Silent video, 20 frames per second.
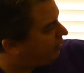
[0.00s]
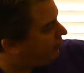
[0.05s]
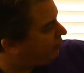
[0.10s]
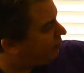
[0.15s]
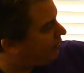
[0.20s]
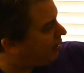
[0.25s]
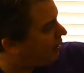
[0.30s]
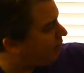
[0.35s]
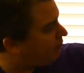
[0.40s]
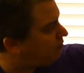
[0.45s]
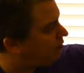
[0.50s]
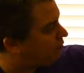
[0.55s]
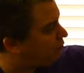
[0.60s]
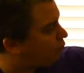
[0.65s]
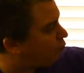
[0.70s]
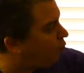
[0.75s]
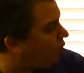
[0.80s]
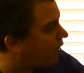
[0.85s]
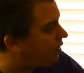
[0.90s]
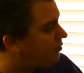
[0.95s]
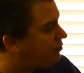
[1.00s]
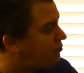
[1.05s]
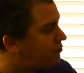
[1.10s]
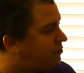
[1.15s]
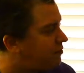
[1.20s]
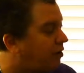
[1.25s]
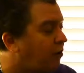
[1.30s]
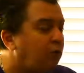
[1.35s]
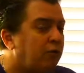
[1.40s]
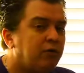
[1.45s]
They have this one
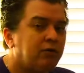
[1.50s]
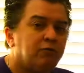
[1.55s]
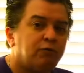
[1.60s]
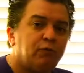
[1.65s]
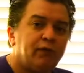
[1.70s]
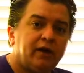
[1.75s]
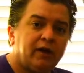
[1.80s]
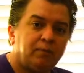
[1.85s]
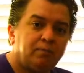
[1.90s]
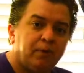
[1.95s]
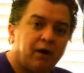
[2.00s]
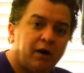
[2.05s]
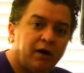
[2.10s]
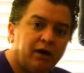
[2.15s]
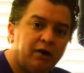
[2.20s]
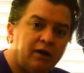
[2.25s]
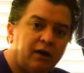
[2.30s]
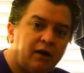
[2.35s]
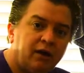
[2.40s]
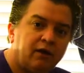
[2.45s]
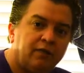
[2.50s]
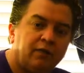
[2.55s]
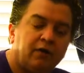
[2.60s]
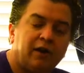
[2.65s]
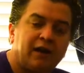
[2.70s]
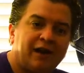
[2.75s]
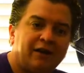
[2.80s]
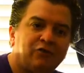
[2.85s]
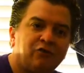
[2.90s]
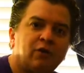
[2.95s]
zone of weak bonding and they'll
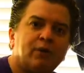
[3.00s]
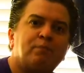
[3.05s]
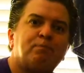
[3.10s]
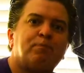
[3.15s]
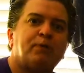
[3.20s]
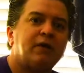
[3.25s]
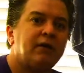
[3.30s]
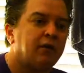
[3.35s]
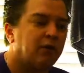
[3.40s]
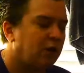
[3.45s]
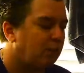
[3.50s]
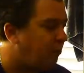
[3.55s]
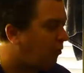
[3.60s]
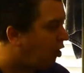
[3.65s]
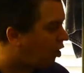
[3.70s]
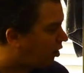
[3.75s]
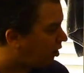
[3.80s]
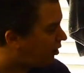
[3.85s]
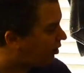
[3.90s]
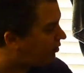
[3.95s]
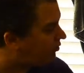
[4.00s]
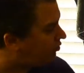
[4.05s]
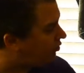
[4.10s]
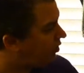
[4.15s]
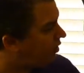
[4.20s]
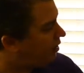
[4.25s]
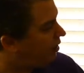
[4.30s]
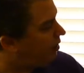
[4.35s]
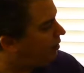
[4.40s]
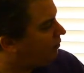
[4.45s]
actually peel apart.
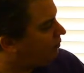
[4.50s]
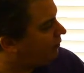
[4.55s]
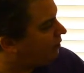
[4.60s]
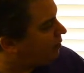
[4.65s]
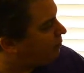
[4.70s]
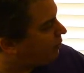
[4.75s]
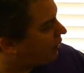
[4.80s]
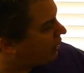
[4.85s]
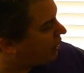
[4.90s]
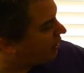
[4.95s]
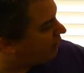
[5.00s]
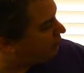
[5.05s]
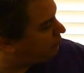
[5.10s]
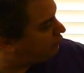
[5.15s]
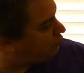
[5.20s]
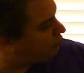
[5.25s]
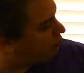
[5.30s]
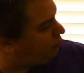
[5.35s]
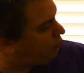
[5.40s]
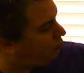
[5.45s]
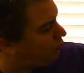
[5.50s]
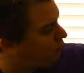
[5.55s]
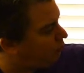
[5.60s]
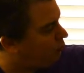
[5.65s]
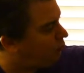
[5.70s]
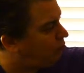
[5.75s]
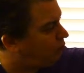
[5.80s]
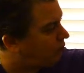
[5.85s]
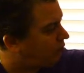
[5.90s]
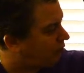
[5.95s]
Or they might have
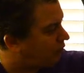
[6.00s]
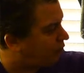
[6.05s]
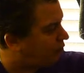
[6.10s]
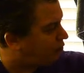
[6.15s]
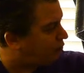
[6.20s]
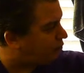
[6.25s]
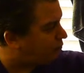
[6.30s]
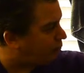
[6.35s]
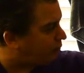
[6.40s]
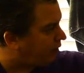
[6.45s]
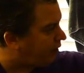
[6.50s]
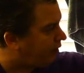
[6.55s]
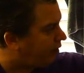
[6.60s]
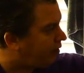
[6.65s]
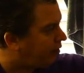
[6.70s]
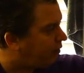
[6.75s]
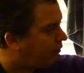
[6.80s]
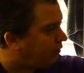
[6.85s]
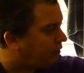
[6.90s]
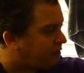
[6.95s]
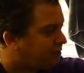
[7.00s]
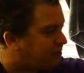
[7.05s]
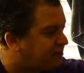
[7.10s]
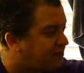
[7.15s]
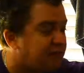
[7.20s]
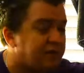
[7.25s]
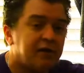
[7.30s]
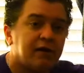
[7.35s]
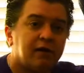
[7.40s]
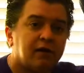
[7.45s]
2 or 3 or
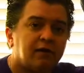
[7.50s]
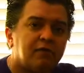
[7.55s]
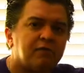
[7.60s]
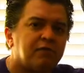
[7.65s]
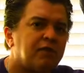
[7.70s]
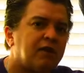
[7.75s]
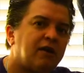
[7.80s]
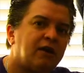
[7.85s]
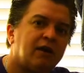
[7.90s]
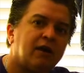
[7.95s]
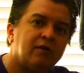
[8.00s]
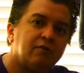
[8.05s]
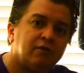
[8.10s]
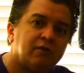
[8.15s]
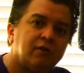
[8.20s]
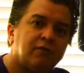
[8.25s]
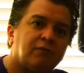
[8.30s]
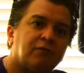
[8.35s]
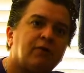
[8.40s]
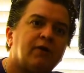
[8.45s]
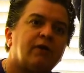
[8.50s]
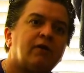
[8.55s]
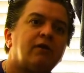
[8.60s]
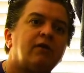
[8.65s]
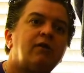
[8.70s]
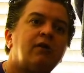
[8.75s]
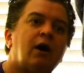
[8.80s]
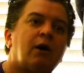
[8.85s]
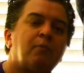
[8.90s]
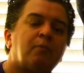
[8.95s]
6. They can have different
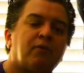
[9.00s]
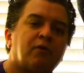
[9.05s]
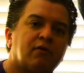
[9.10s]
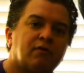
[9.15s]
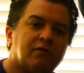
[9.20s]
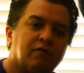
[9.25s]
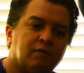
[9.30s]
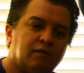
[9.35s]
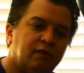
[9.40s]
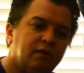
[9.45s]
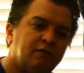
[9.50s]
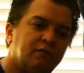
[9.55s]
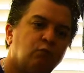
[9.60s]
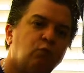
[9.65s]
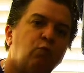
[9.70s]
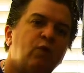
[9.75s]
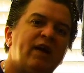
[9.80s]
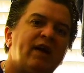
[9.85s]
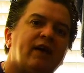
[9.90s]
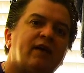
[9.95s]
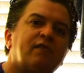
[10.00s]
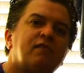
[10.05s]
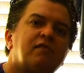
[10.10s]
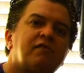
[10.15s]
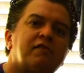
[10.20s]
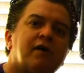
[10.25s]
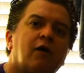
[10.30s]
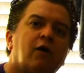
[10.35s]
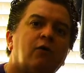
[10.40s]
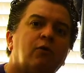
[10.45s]
numbers of these weak
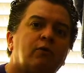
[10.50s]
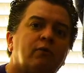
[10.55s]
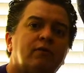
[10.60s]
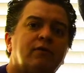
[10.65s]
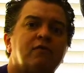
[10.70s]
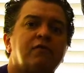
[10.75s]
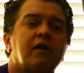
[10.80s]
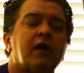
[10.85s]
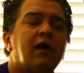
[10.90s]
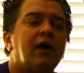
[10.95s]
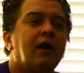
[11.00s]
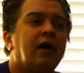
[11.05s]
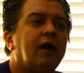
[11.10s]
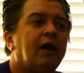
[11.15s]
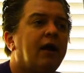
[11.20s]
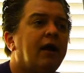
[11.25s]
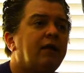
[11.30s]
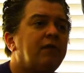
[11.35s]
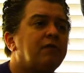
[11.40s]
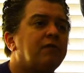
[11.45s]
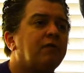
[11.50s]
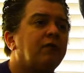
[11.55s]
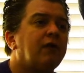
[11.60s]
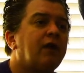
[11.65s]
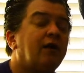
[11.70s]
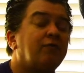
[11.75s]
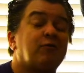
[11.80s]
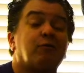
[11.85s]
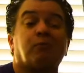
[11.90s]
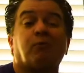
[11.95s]
zones. And so you
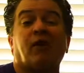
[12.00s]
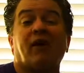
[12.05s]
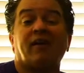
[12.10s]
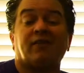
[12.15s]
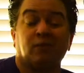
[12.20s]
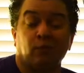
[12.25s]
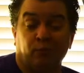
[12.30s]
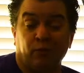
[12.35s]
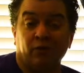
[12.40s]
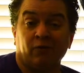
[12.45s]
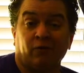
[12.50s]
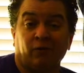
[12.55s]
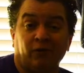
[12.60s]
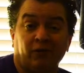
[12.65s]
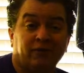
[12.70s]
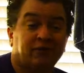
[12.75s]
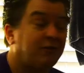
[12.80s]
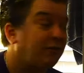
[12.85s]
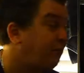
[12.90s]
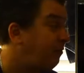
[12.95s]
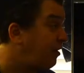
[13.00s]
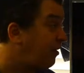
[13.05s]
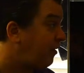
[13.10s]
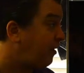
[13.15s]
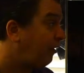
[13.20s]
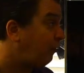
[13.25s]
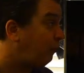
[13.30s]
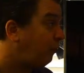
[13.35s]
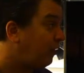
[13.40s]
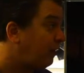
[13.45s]
have to break the mineral to figure
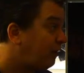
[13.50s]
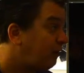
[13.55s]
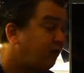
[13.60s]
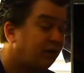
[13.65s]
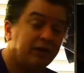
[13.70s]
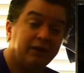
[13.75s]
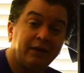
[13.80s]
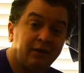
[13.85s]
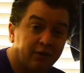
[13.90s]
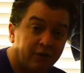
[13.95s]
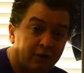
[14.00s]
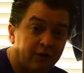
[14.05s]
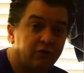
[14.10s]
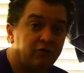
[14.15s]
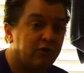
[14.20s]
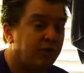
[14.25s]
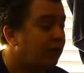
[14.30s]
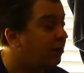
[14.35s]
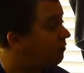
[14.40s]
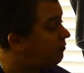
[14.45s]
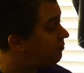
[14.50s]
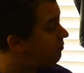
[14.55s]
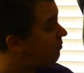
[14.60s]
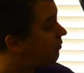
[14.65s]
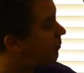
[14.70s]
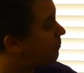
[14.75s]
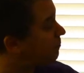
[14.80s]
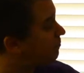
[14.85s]
out what its cleavage is.